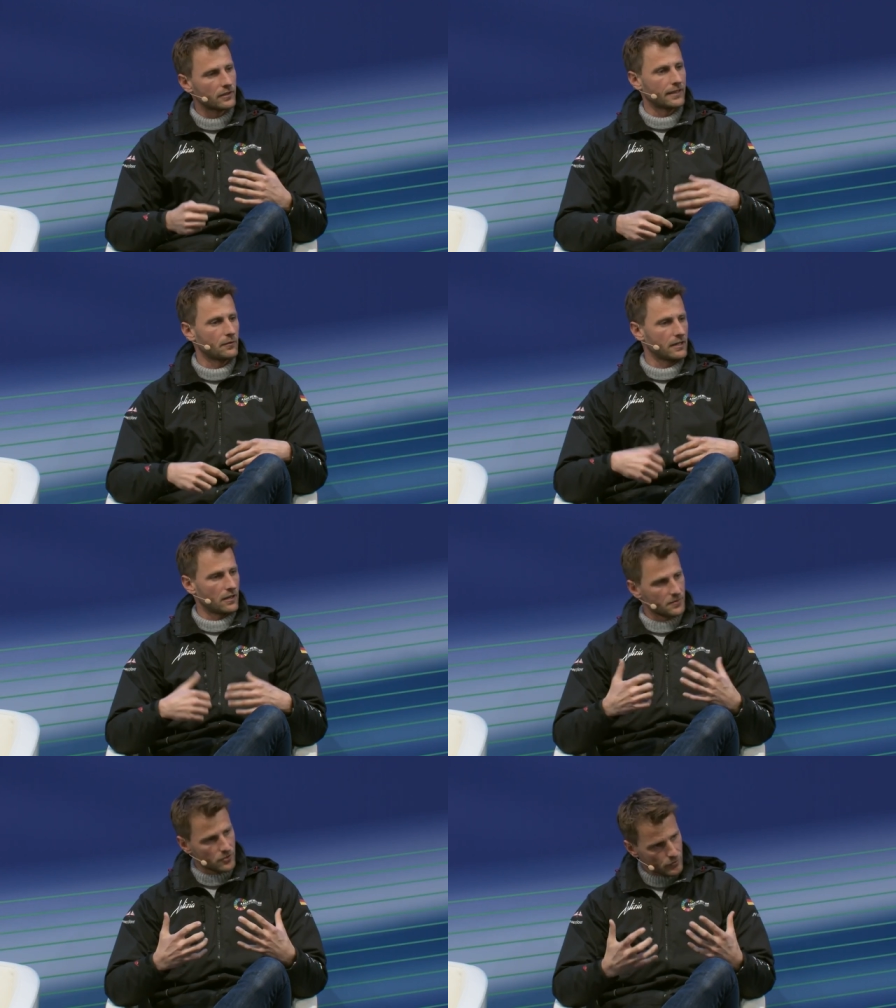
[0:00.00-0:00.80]
like when it
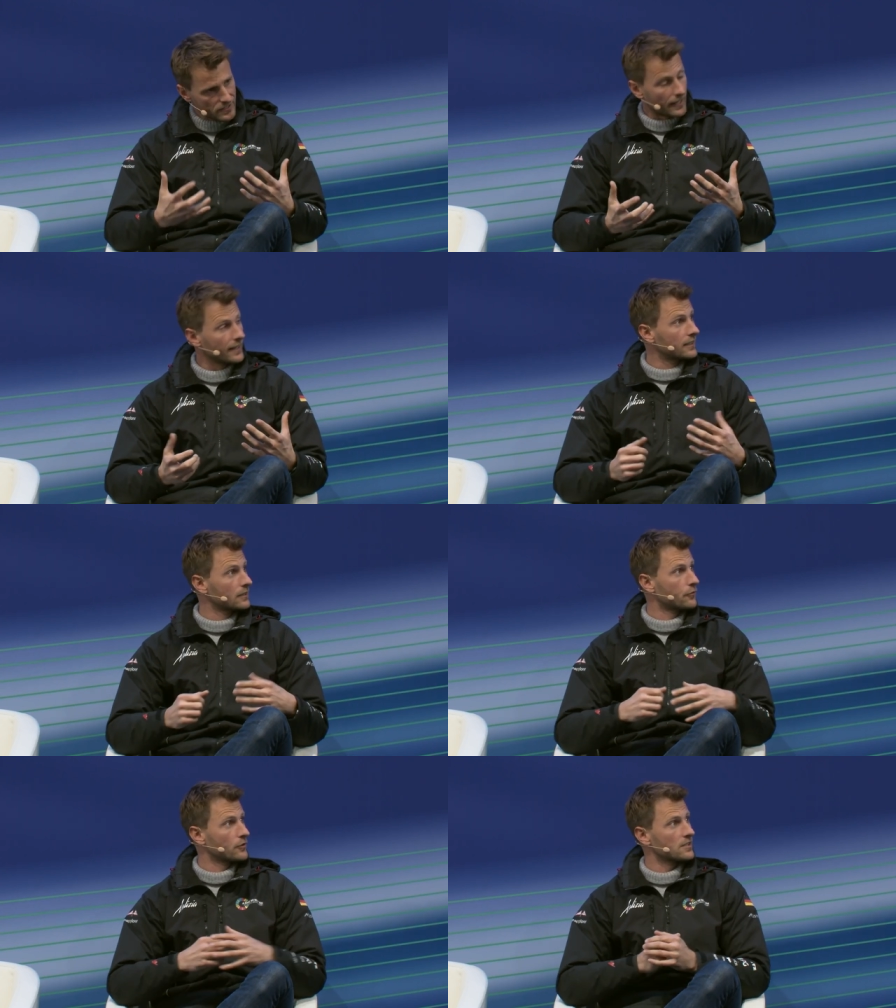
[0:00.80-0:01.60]
comes to recycling
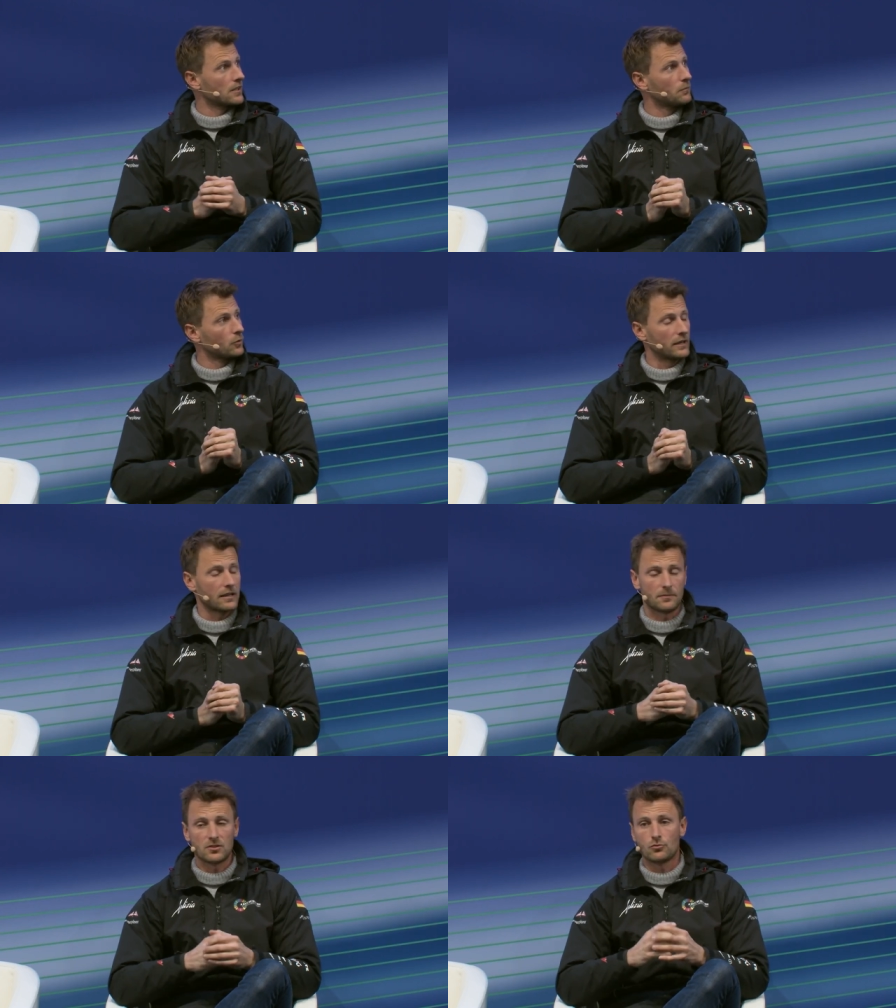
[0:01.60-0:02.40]
for example when it
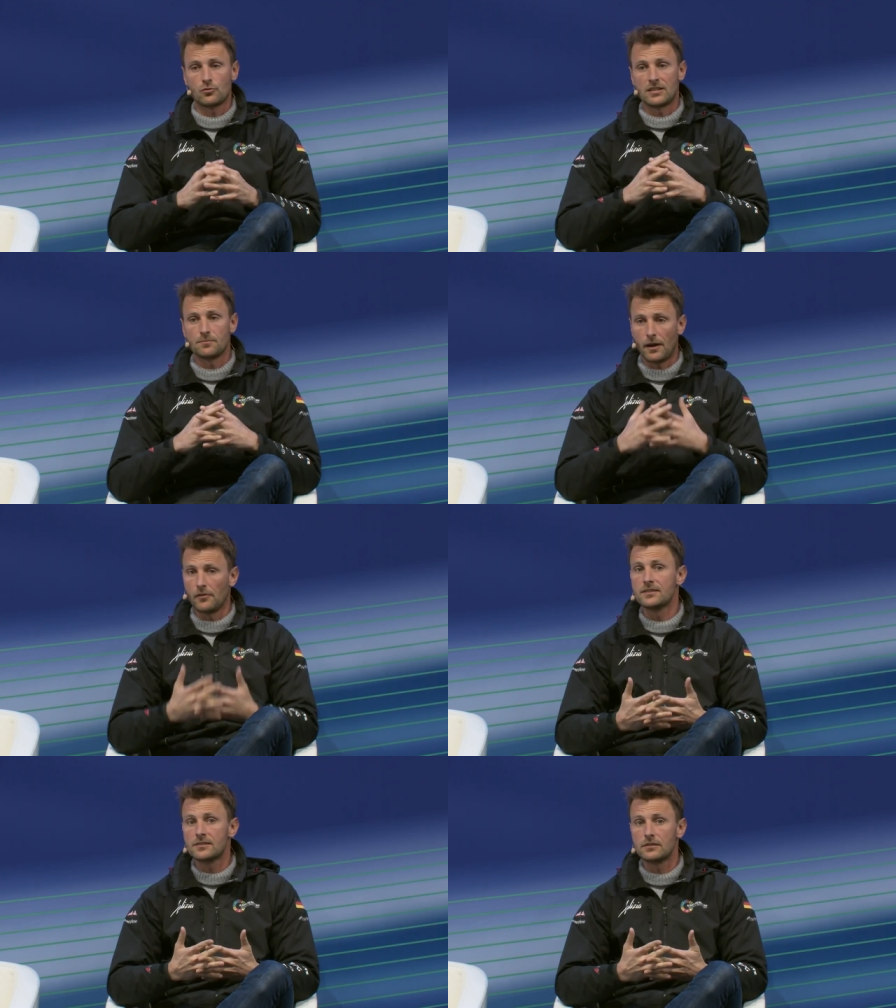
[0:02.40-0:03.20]
comes to
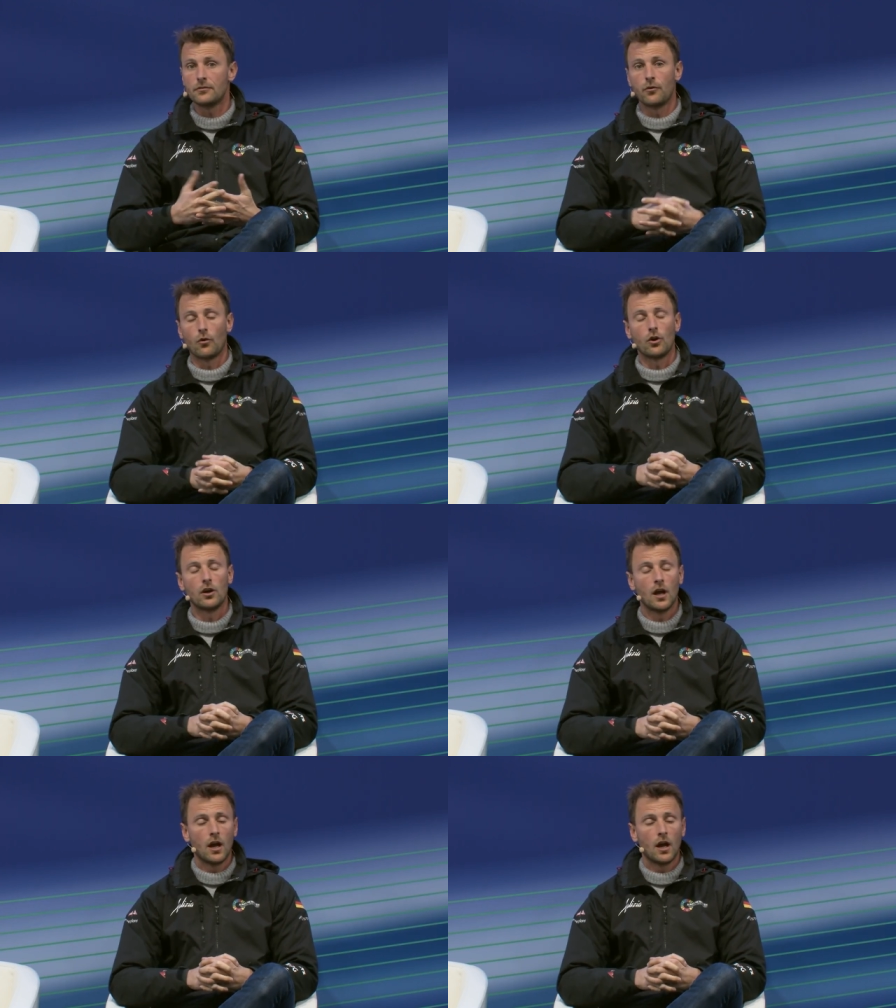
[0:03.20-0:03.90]
transparency for